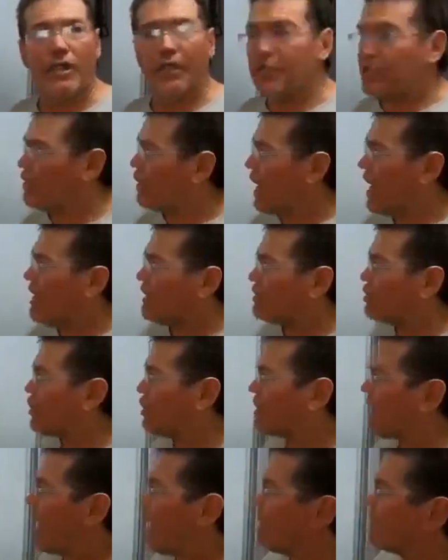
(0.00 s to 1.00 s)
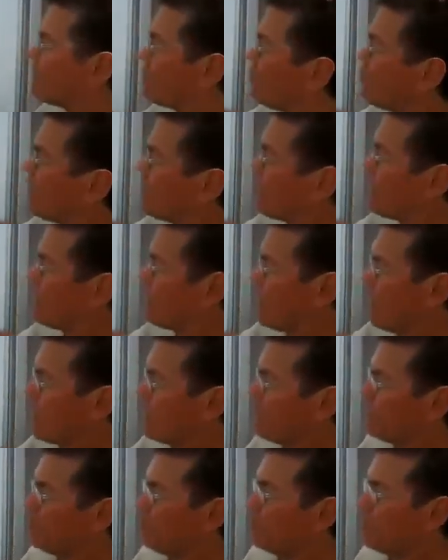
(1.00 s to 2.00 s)
Yes, you can't do it.
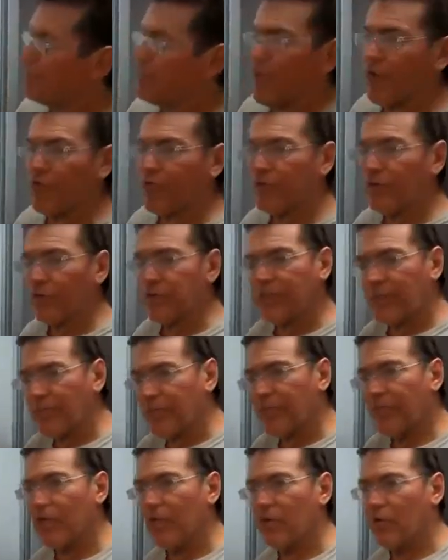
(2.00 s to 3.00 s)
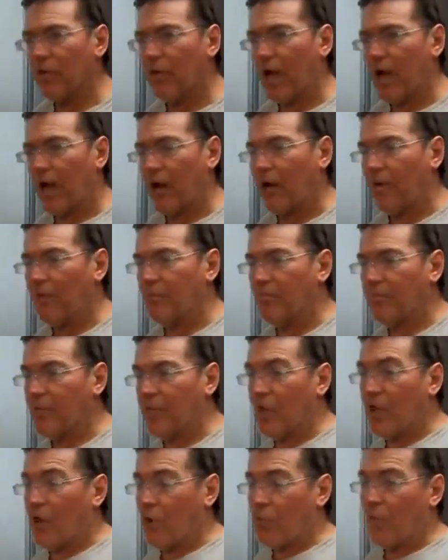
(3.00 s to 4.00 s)
And something that
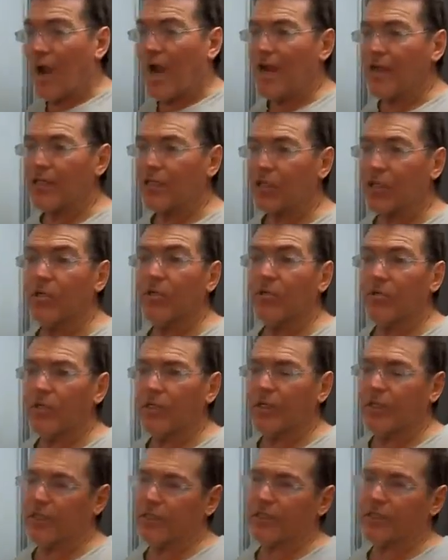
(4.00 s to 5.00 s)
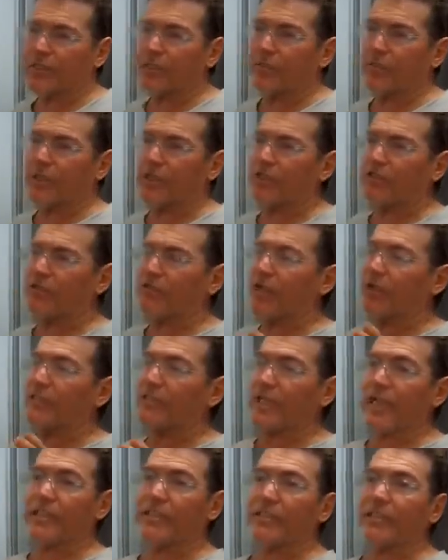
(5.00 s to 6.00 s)
Wayne Glue is
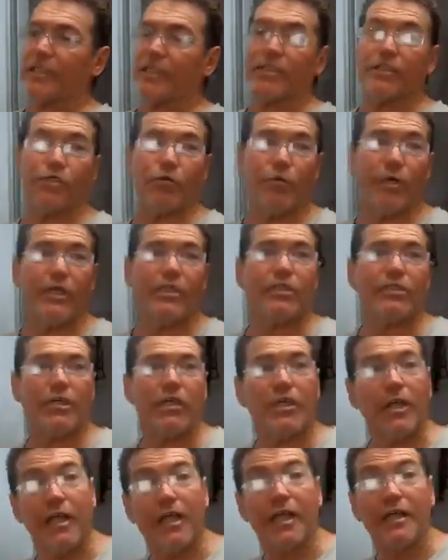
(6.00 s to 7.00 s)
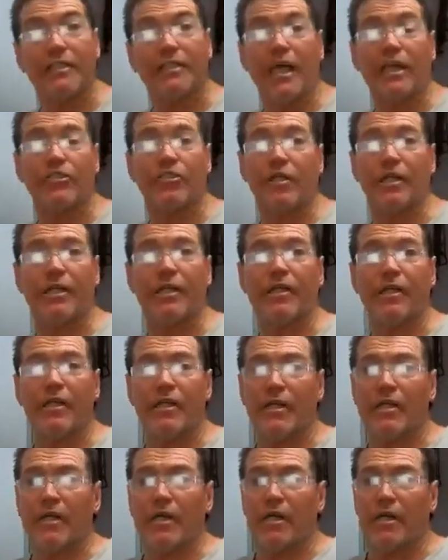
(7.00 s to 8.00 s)
fantastic as the research, and he's actually
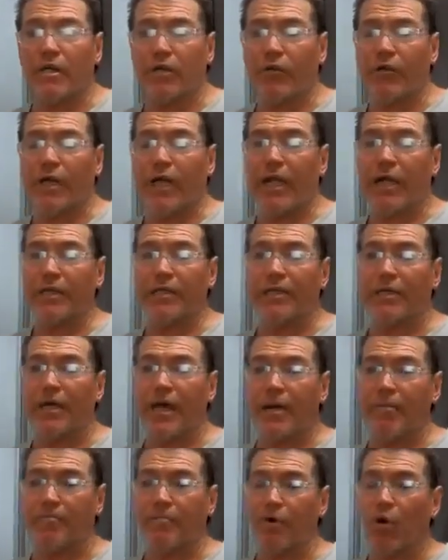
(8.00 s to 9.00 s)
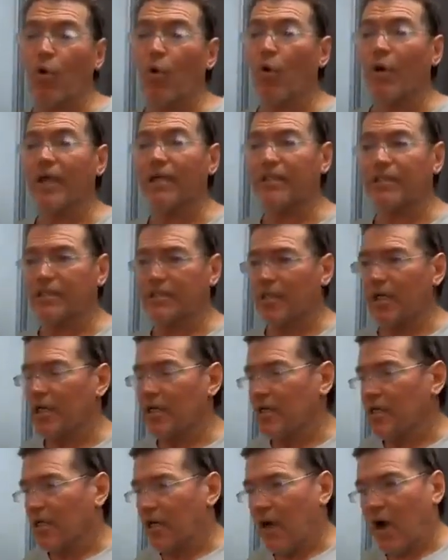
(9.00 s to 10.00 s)
created or he's
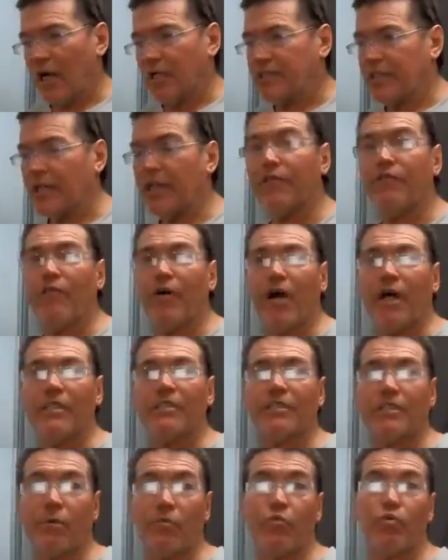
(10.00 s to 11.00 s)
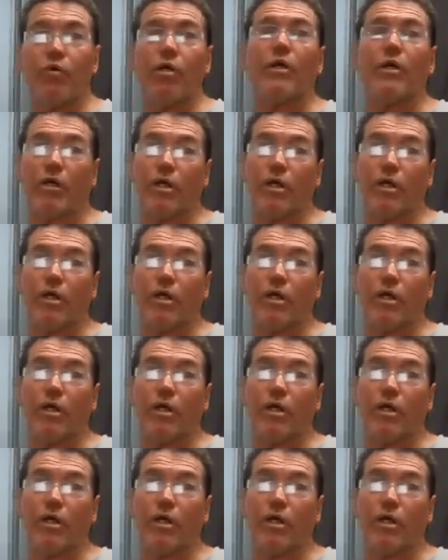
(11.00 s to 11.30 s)
identified some real